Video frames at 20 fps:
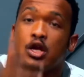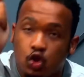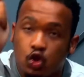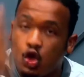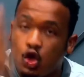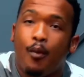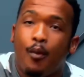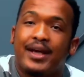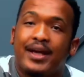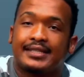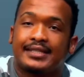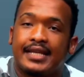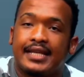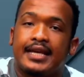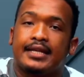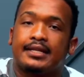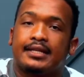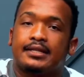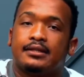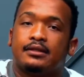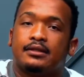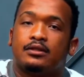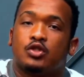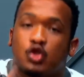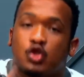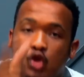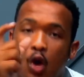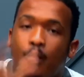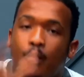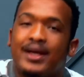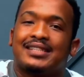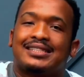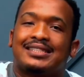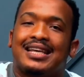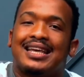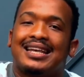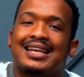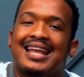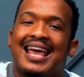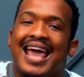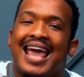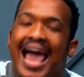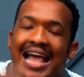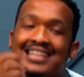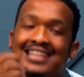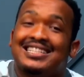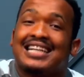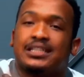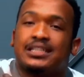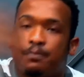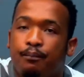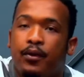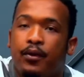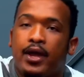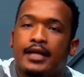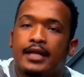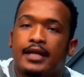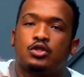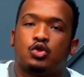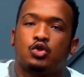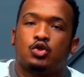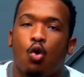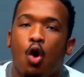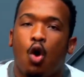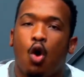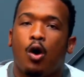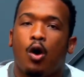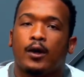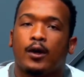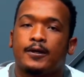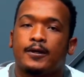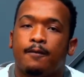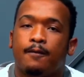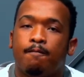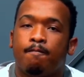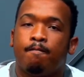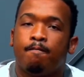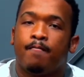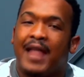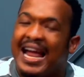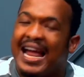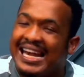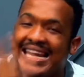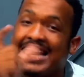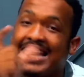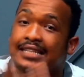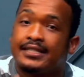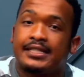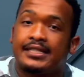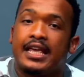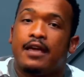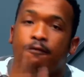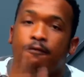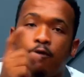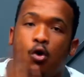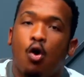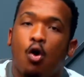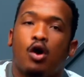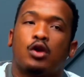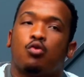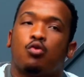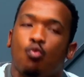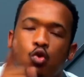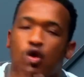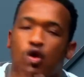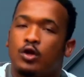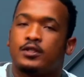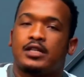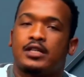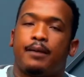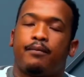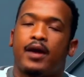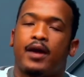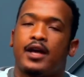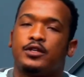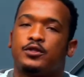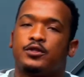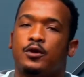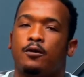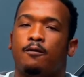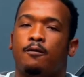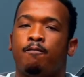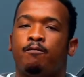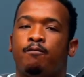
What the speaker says: Sow a seed and just bring it to God and let's see if God will not surprise you.